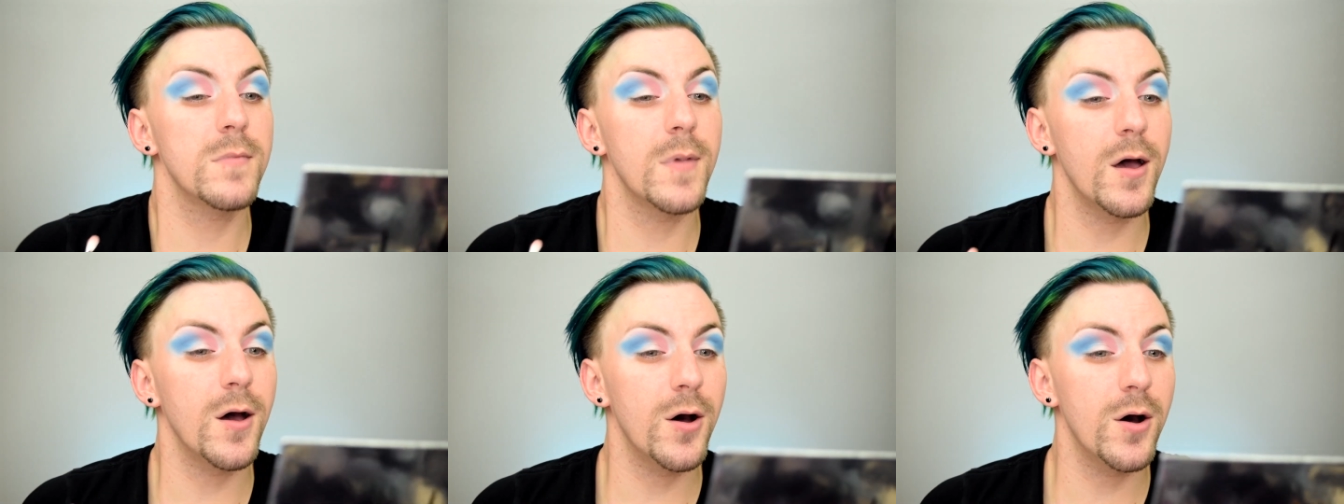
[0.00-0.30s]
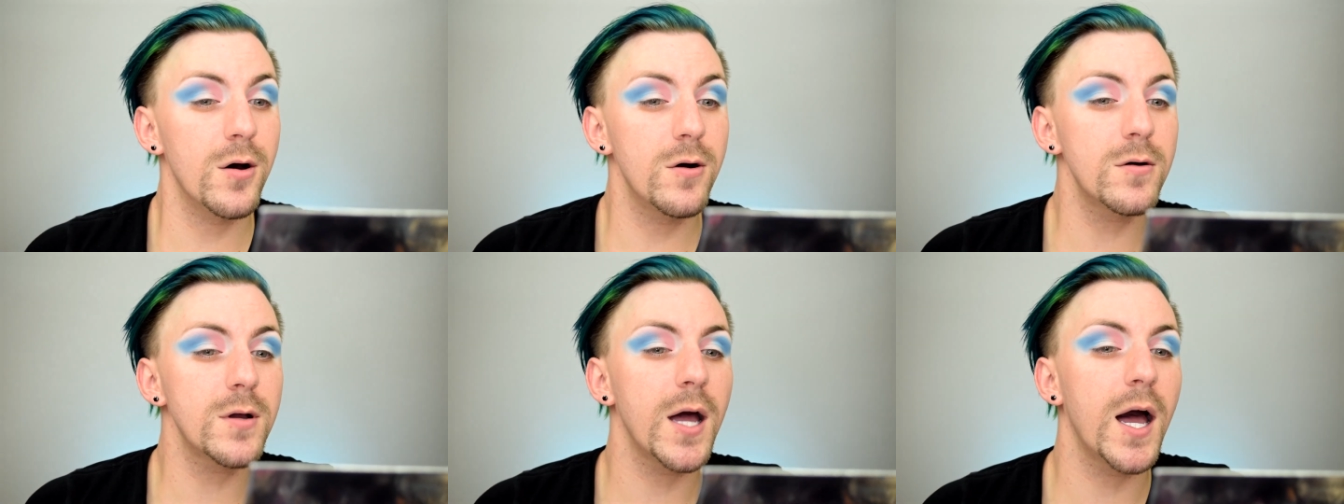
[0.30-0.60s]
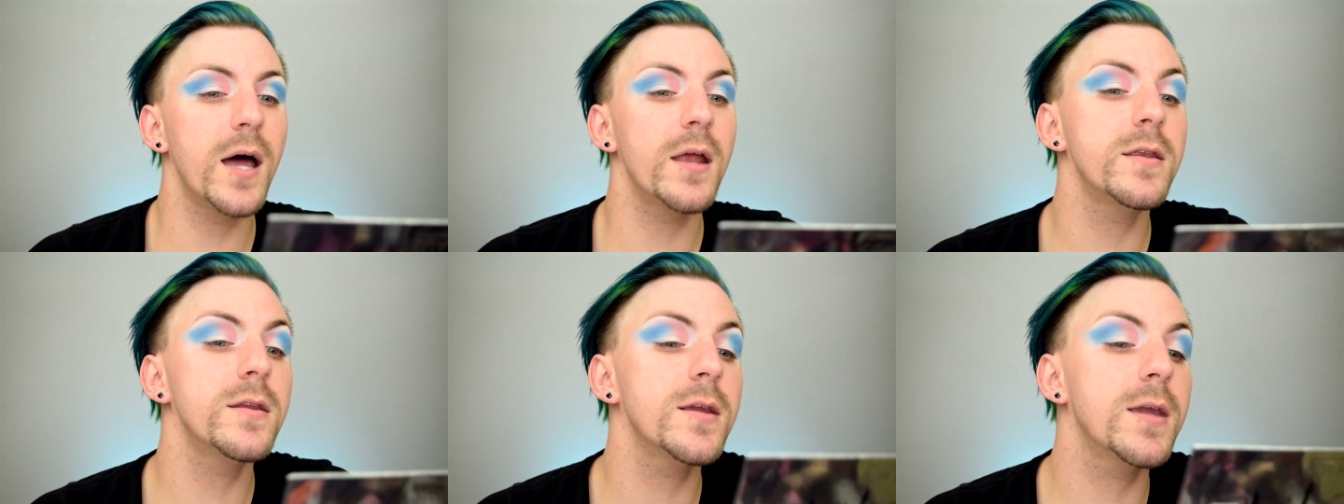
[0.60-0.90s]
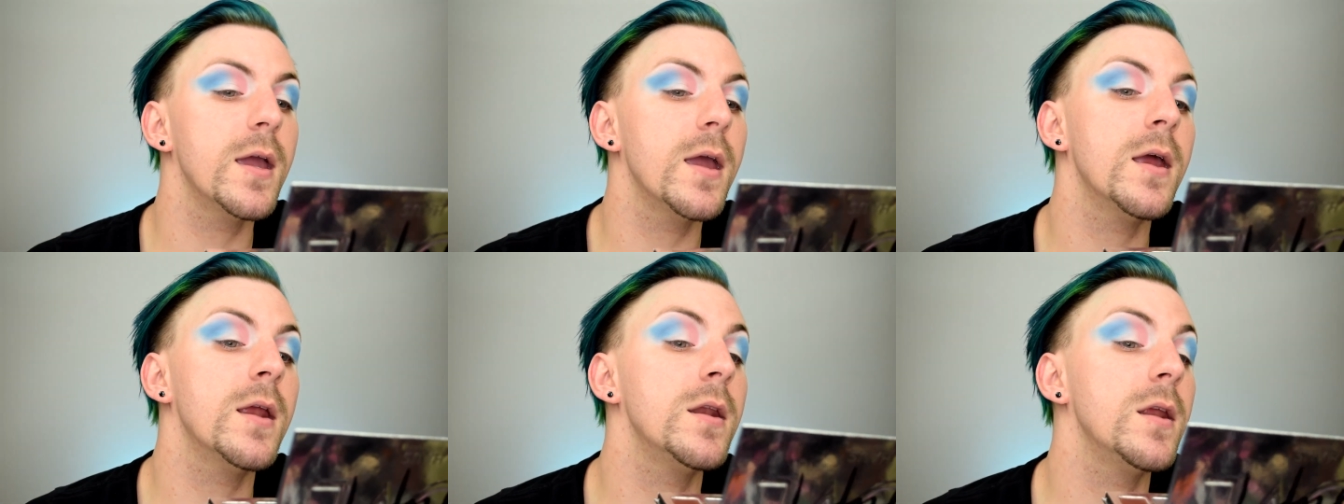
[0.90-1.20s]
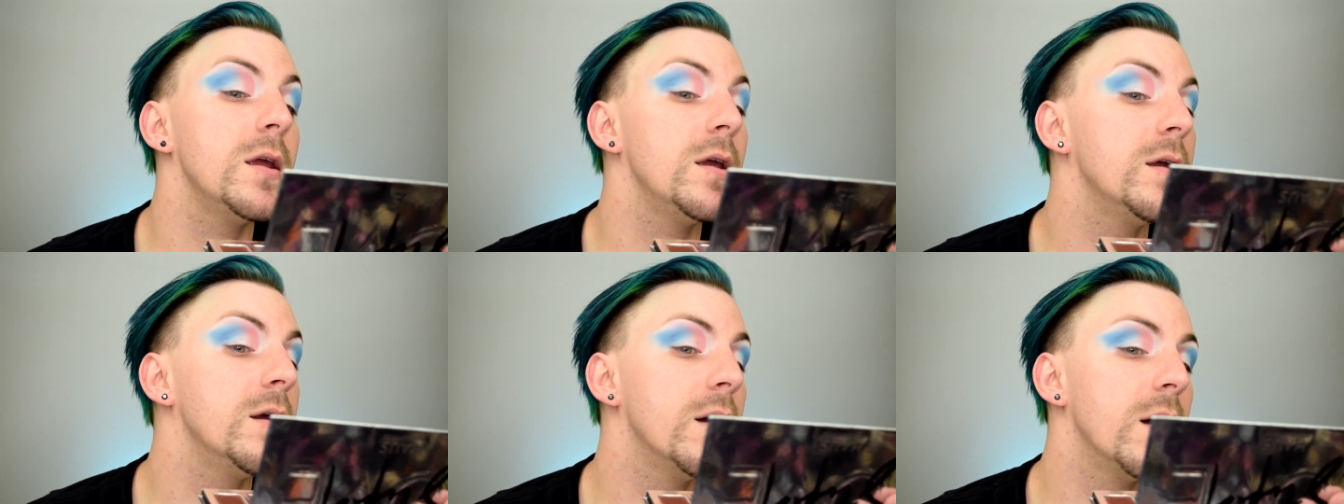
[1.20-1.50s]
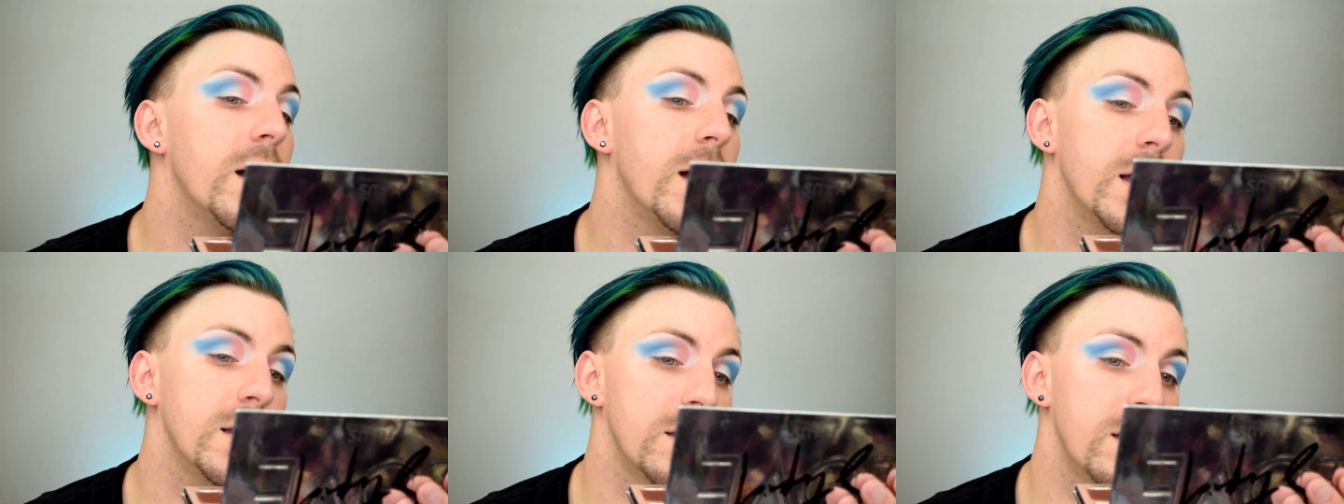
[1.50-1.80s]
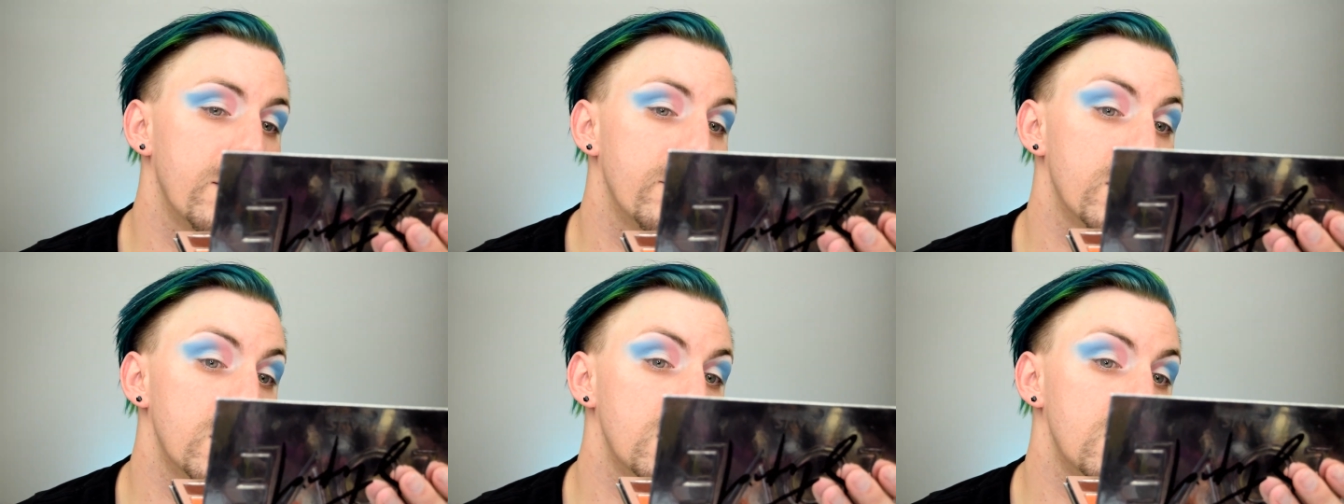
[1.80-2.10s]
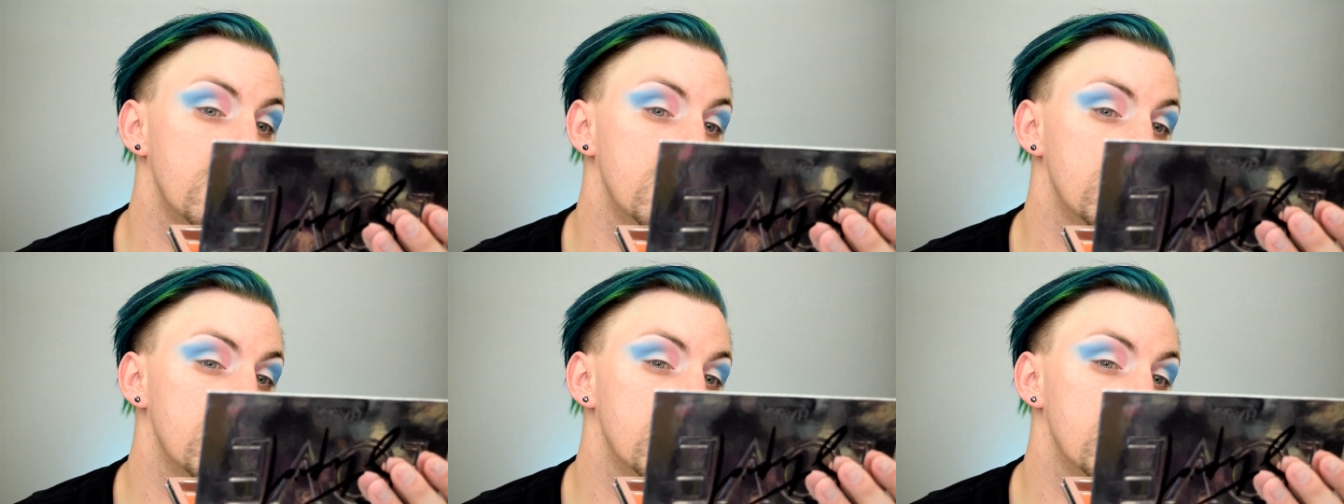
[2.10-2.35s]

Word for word: Oh, cotton candy, I love it.